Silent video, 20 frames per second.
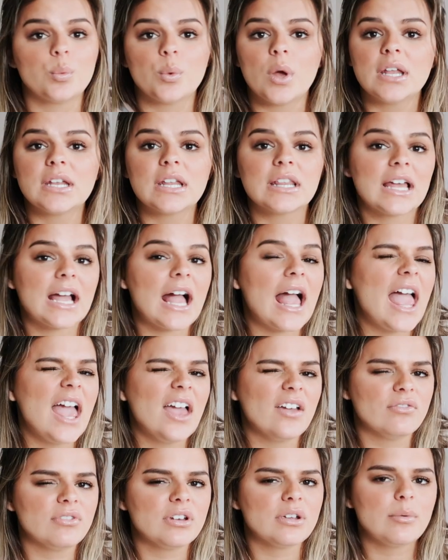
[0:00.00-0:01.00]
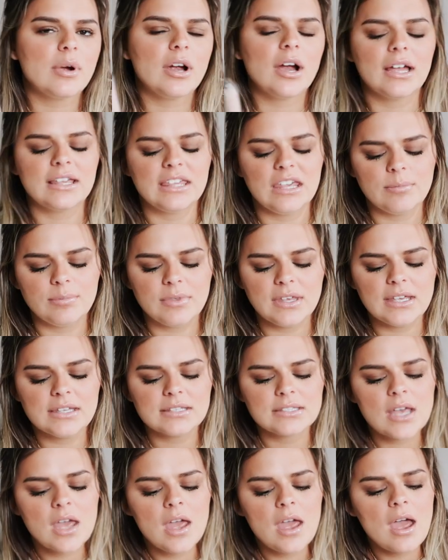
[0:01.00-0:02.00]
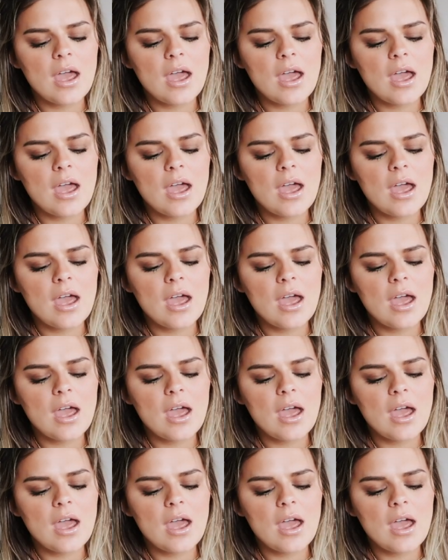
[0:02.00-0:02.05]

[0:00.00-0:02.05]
one like everywhere I keep these.